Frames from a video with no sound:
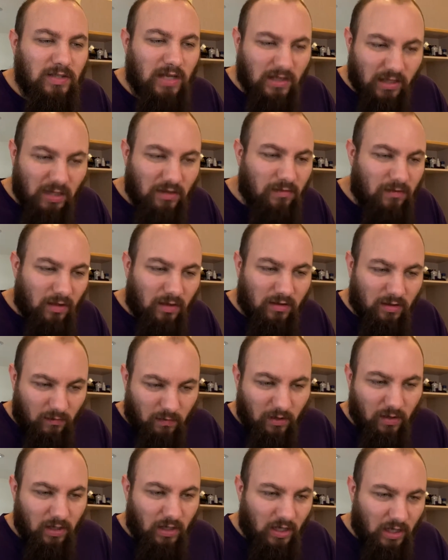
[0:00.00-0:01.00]
I think
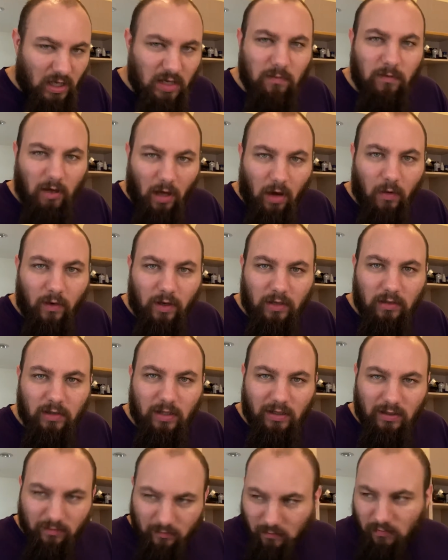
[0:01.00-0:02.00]
we're going to keep going.
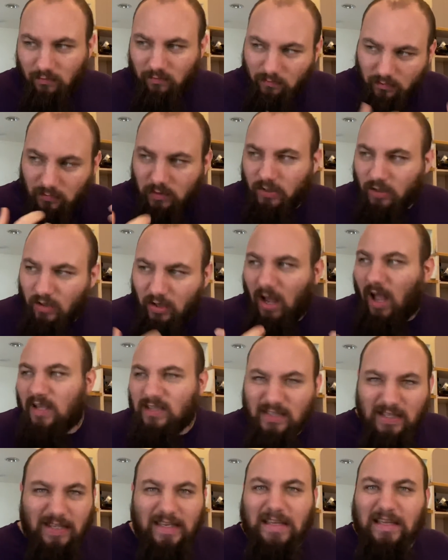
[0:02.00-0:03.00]
Like,
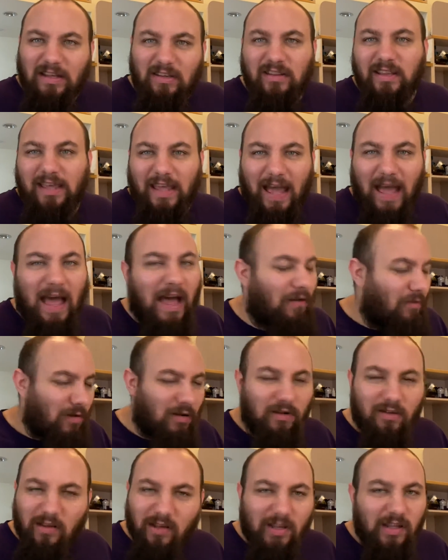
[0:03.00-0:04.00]
curiosity killed the cat.
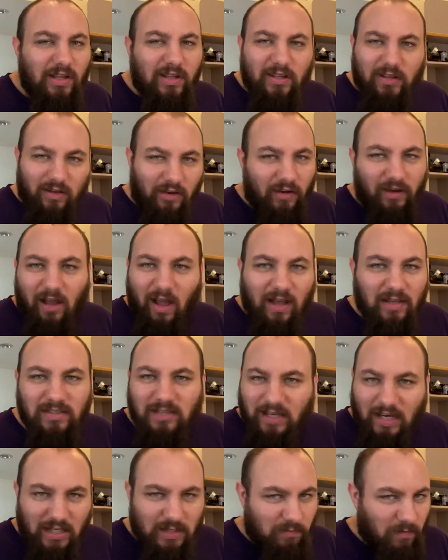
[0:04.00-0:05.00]
Well,
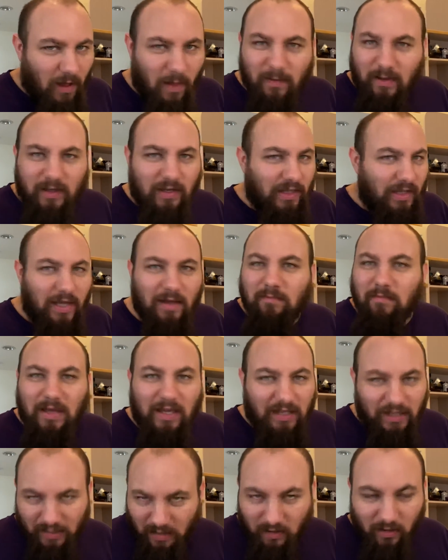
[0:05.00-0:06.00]
curiosity is probably going to get
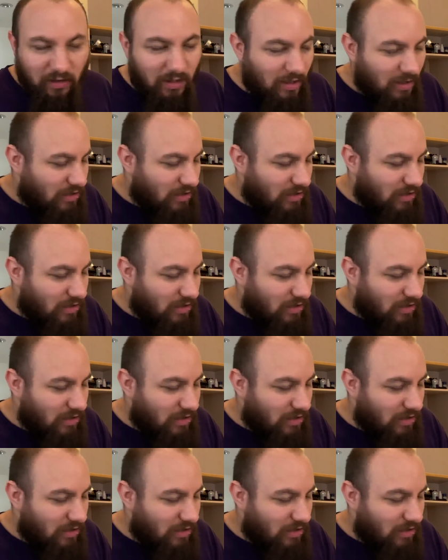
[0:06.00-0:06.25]
Ming killed.